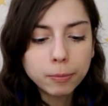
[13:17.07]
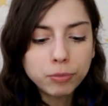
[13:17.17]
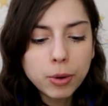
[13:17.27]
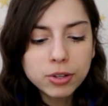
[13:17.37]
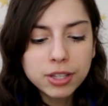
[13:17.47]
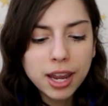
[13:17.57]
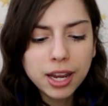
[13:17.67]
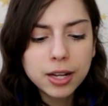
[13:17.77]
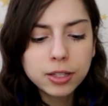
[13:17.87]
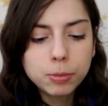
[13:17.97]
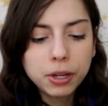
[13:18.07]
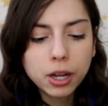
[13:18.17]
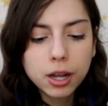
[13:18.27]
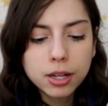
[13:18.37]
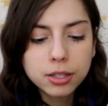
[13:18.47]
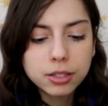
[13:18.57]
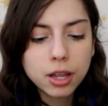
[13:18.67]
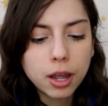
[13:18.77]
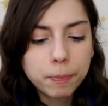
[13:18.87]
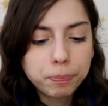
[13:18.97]
They were saying it's because
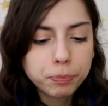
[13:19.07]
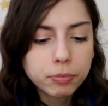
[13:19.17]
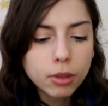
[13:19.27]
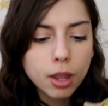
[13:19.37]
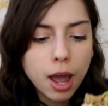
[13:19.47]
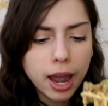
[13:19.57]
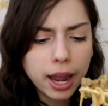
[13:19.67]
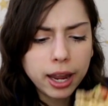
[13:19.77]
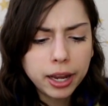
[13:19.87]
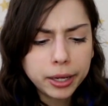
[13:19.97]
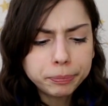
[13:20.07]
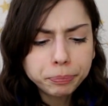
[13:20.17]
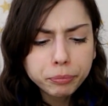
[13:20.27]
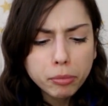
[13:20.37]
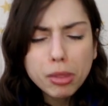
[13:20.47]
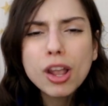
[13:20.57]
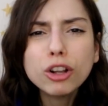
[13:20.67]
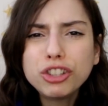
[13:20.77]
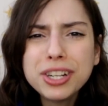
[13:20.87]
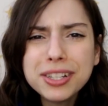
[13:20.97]

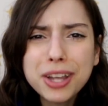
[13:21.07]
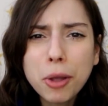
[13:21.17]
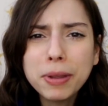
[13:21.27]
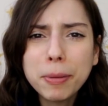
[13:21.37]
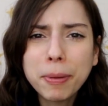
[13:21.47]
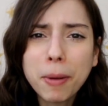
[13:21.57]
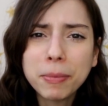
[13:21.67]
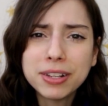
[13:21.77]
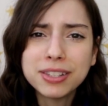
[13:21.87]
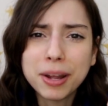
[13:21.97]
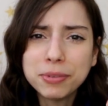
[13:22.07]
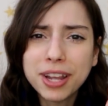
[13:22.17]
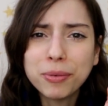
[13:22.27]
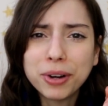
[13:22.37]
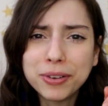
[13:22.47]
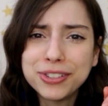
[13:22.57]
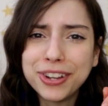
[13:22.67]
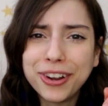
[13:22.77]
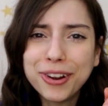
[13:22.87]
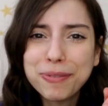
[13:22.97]
she didn't tell me about my stepdad when I was younger.